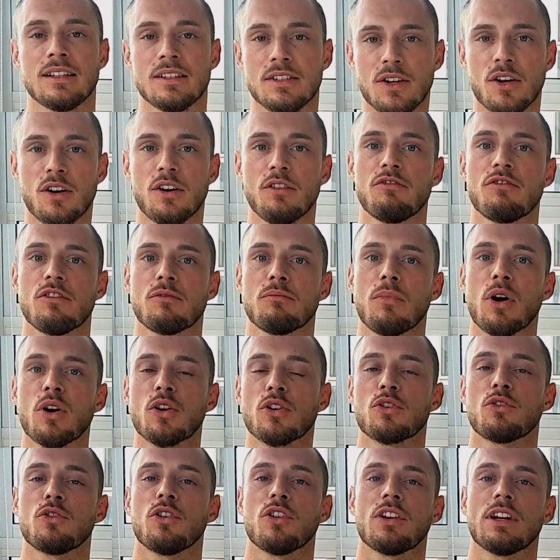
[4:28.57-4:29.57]
So for
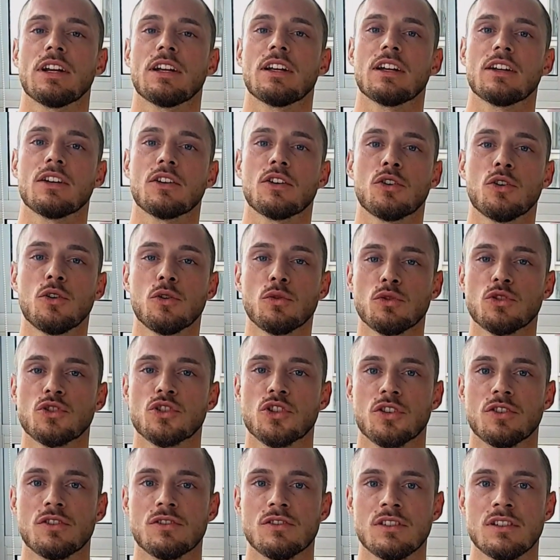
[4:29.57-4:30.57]
monochronic
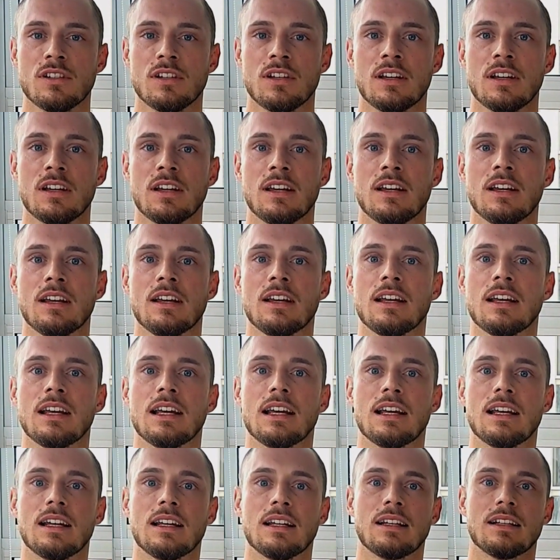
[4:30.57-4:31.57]
cultures,
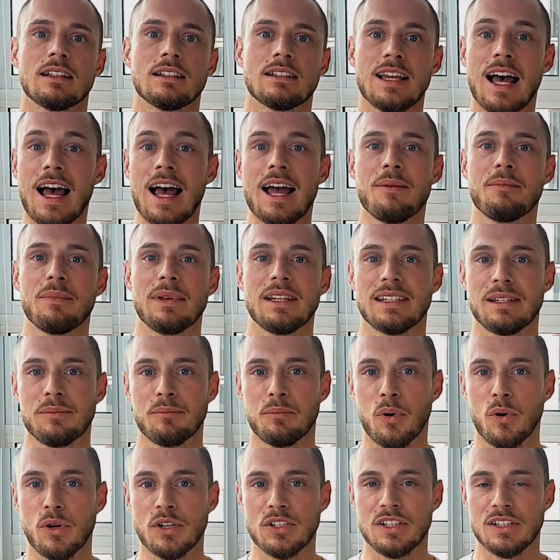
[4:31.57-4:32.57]
time is
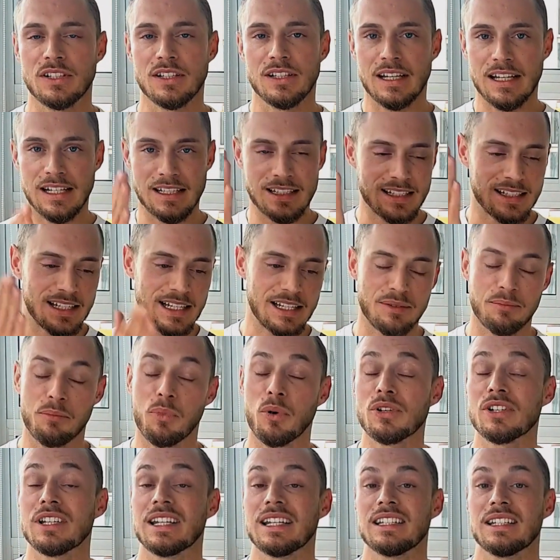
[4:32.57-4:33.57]
important. It's
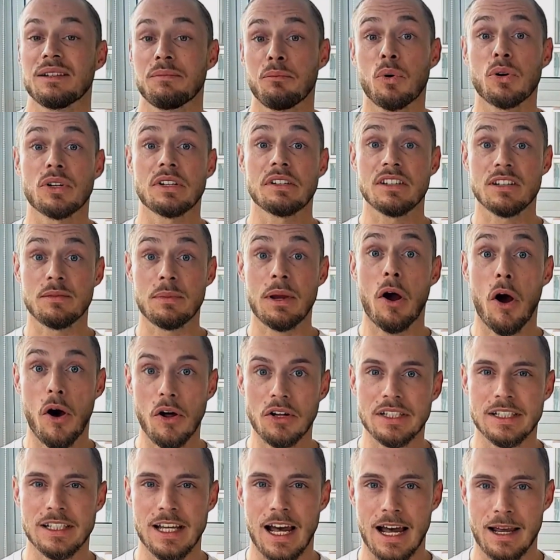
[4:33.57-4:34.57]
important to be
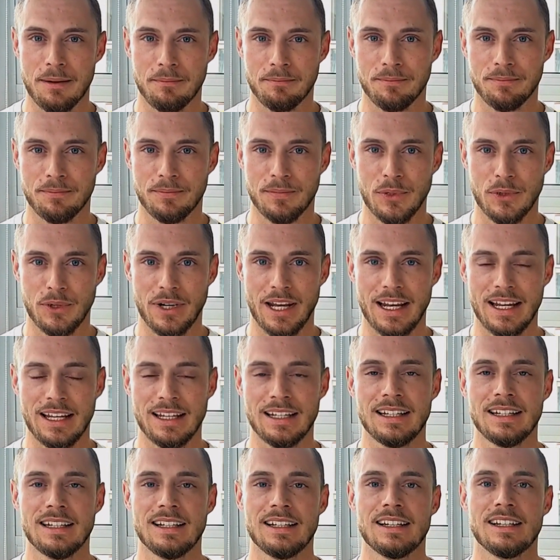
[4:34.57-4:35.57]
on time, okay?
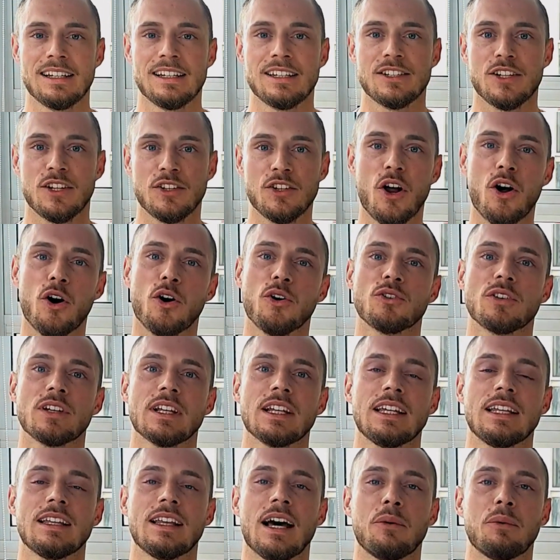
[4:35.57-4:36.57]
So not
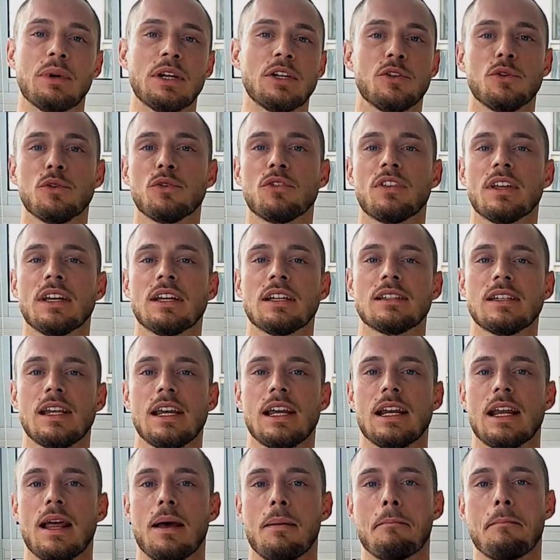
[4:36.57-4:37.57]
only that we do things
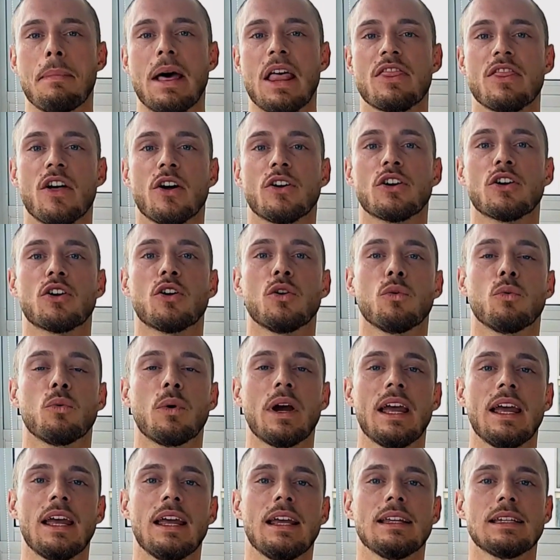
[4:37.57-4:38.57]
in a methodical
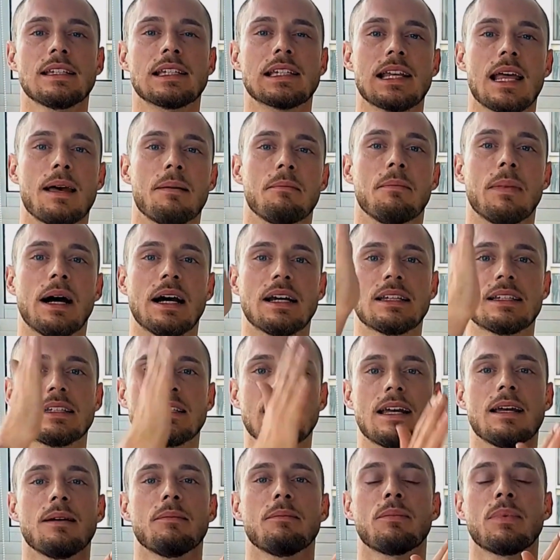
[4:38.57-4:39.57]
way, step by
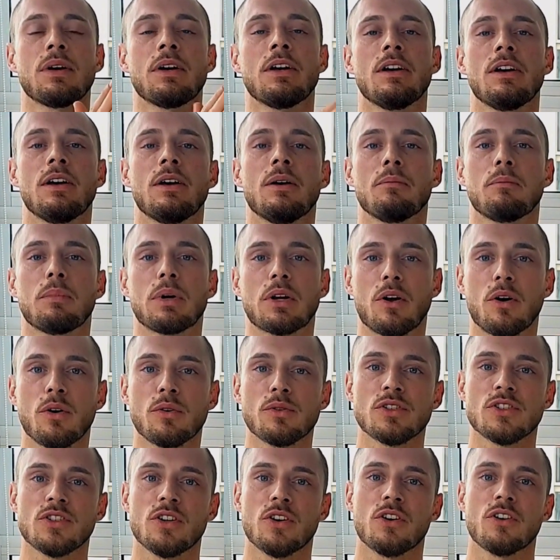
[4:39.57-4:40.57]
step, but
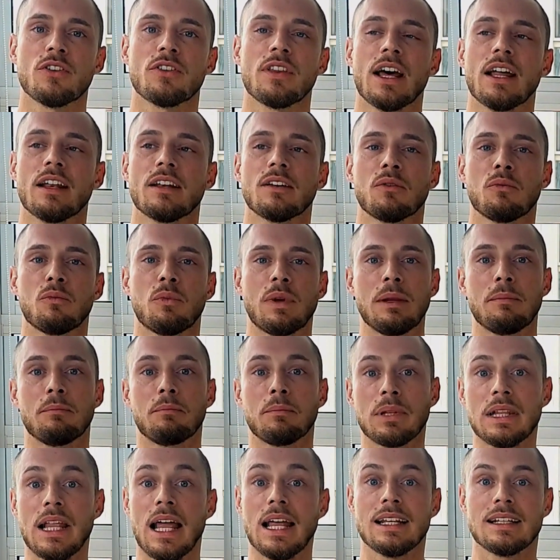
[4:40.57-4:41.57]
also that we
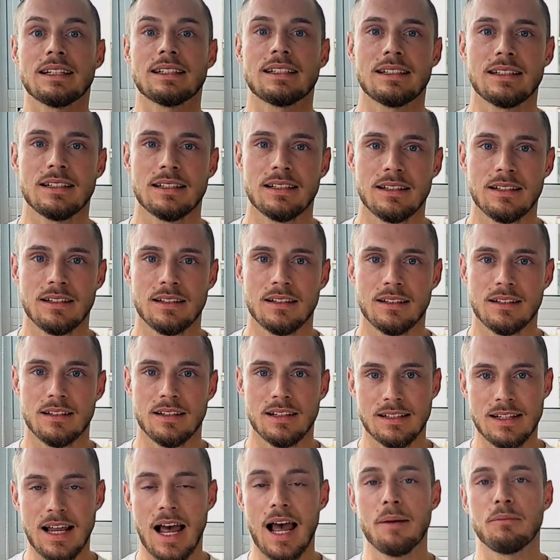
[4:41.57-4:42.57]
plan
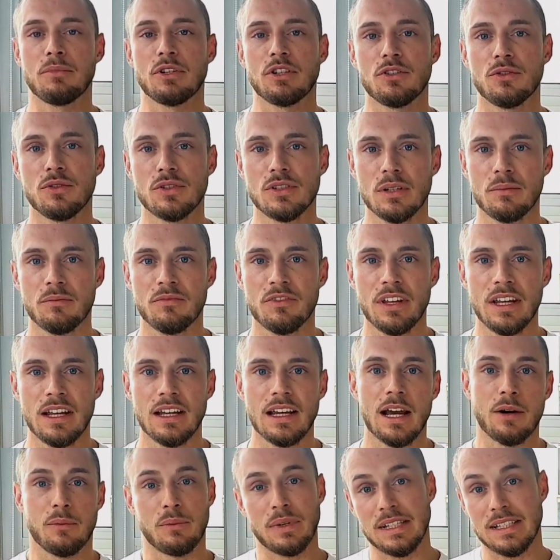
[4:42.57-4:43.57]
the time to do something
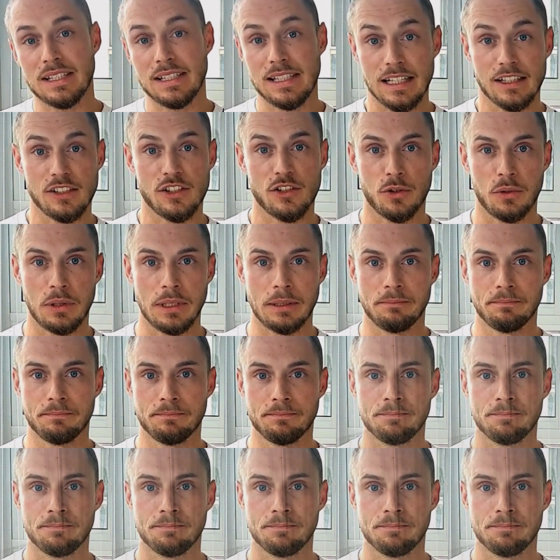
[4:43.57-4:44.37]
and we stick to it,